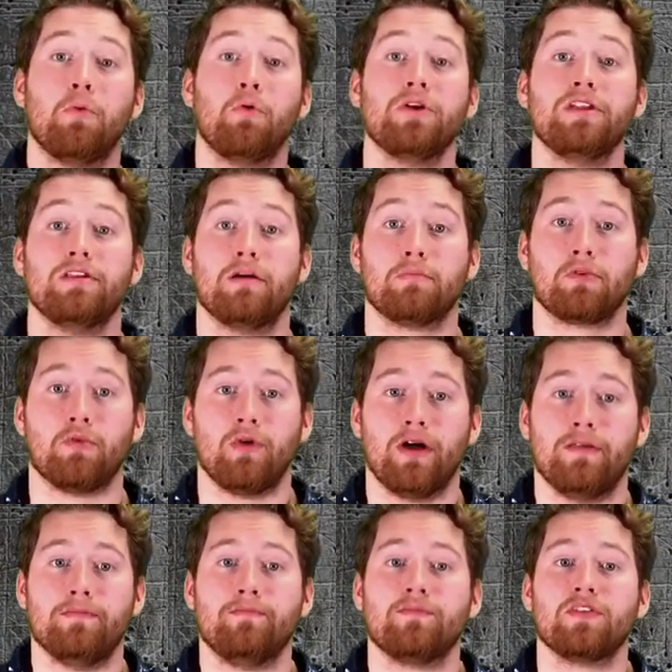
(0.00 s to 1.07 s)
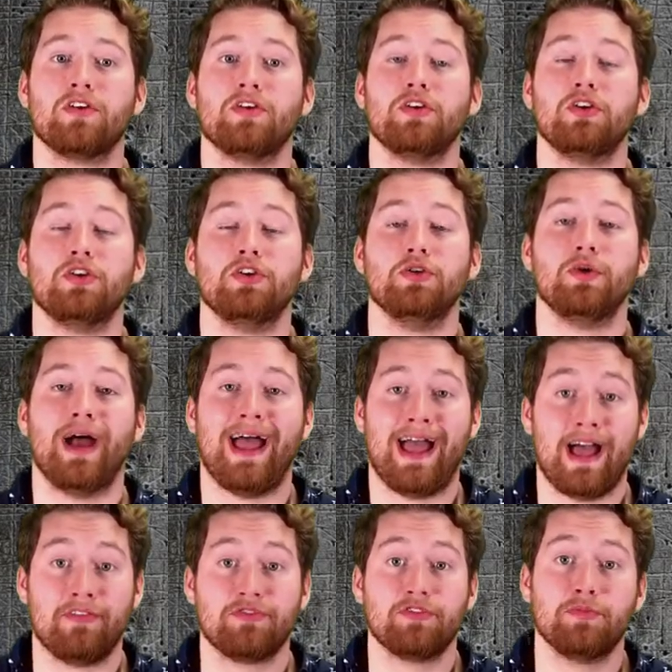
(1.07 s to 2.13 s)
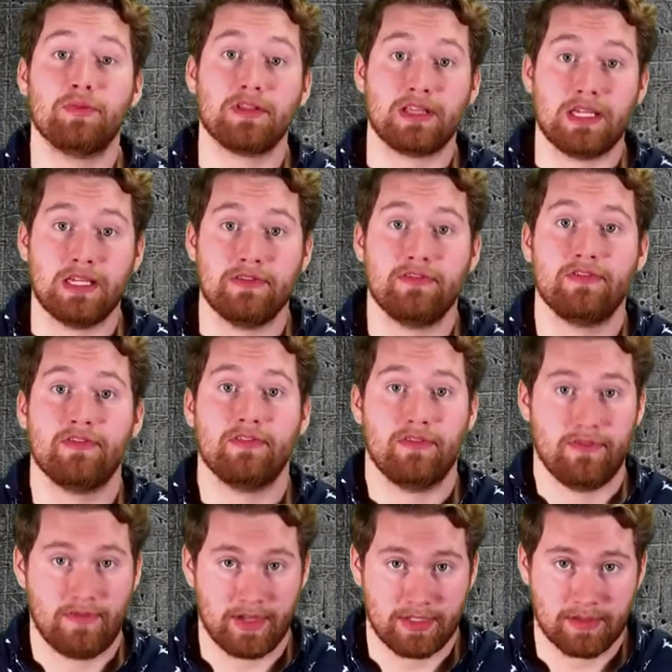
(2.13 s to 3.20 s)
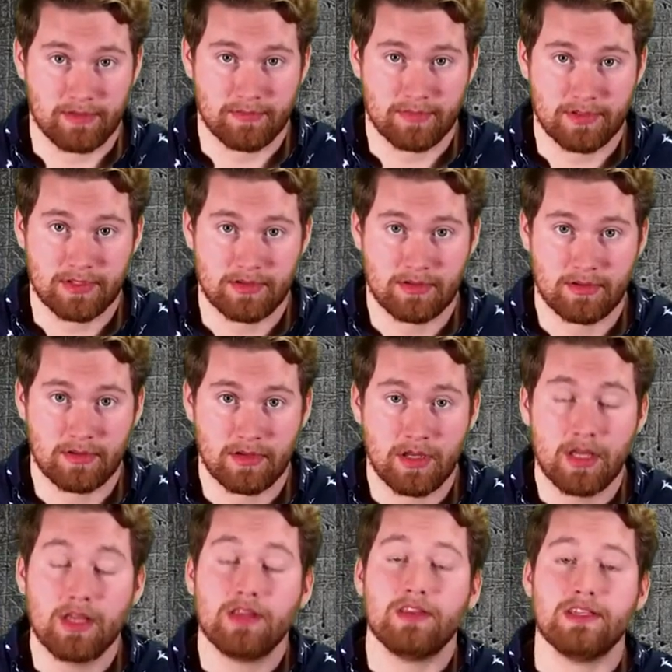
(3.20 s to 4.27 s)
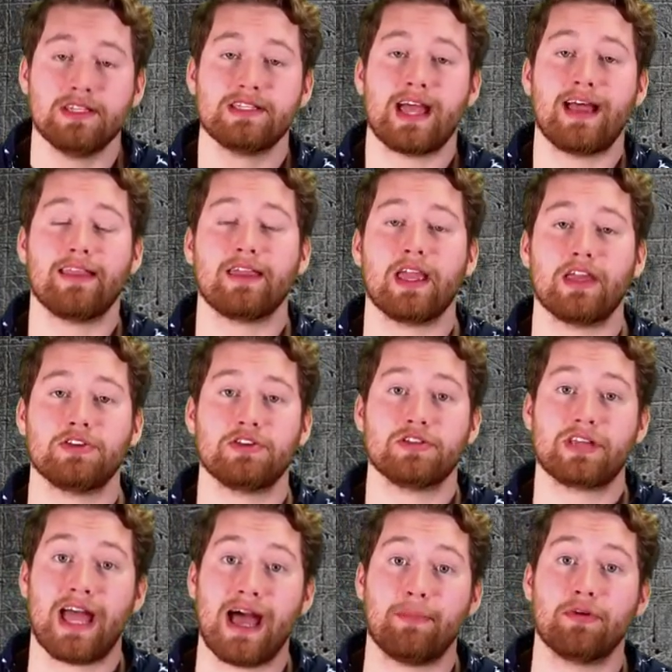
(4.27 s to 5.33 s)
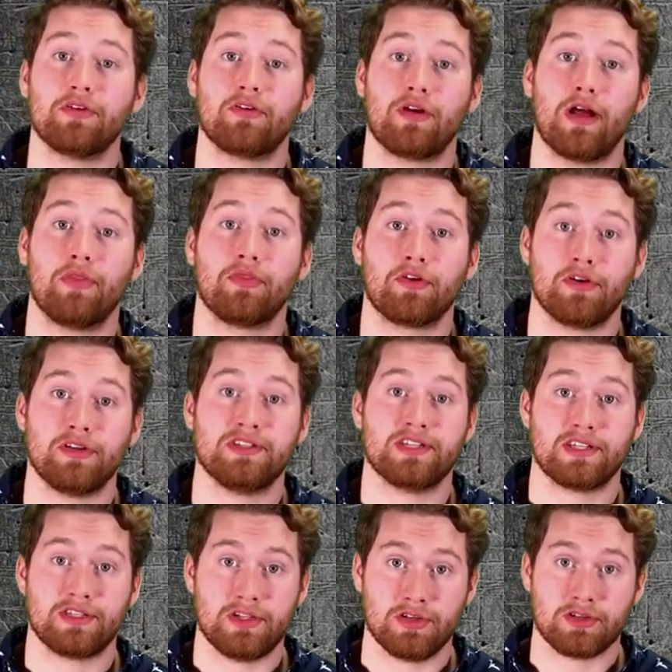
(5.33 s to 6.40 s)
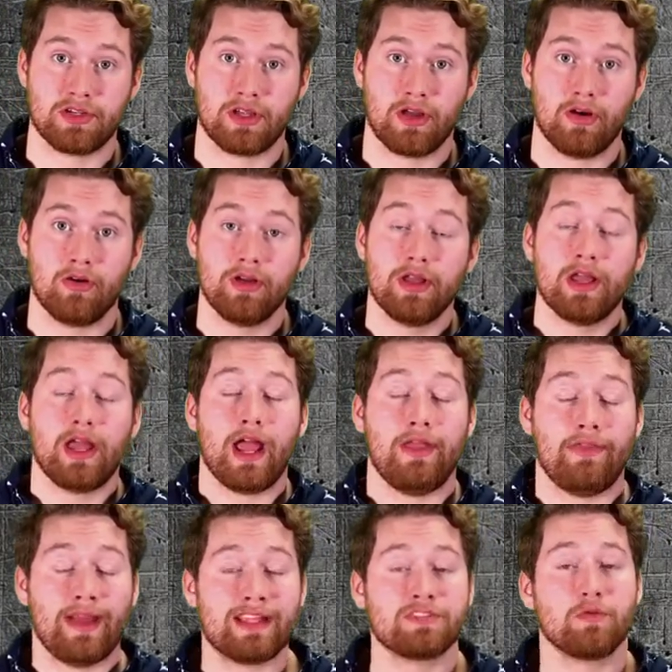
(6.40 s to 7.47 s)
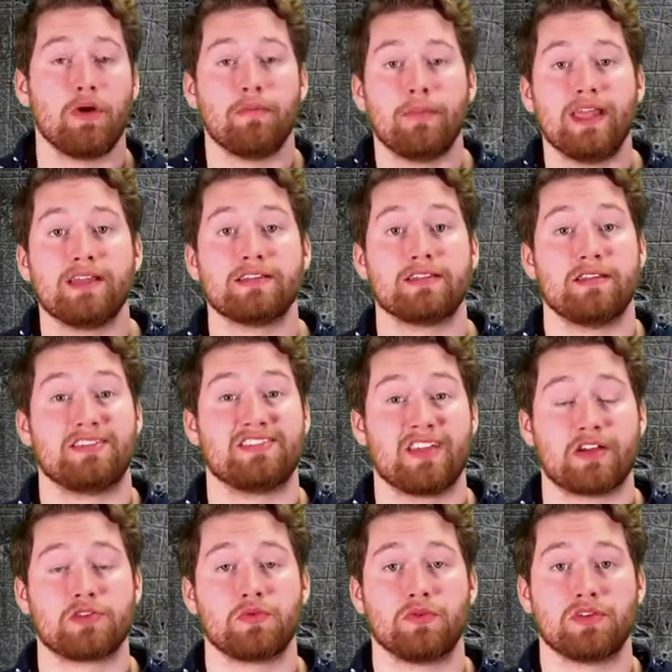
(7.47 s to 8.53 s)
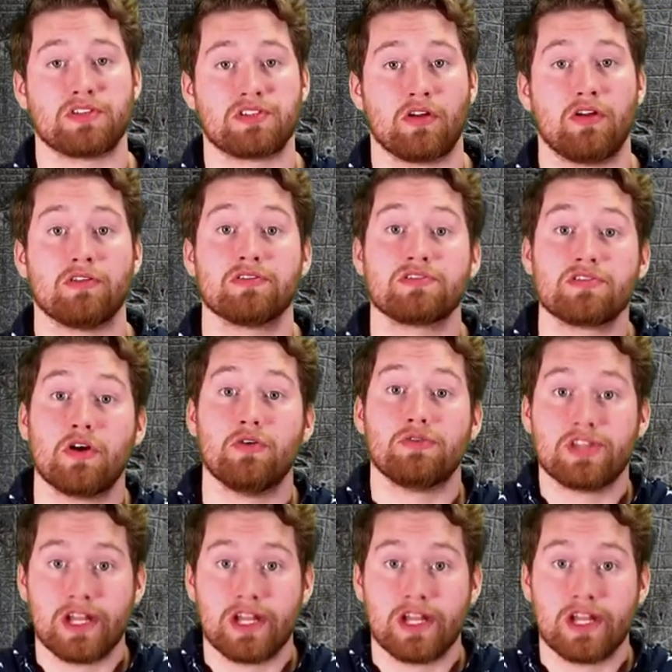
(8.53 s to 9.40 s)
Point number 1, you have to believe victims. These allegations happened around 36 years ago, and that's what makes a sexual assault so